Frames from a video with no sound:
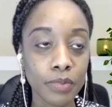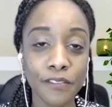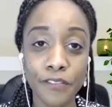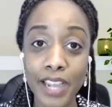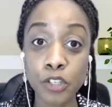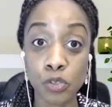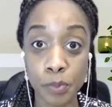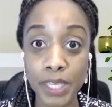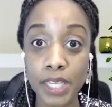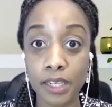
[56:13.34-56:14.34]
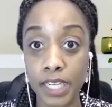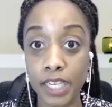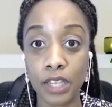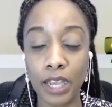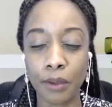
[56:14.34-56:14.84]
Find
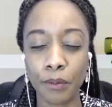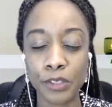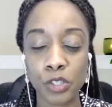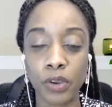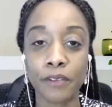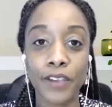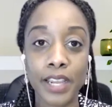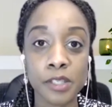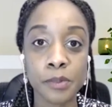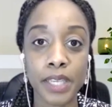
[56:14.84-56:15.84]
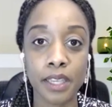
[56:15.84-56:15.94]
Speaking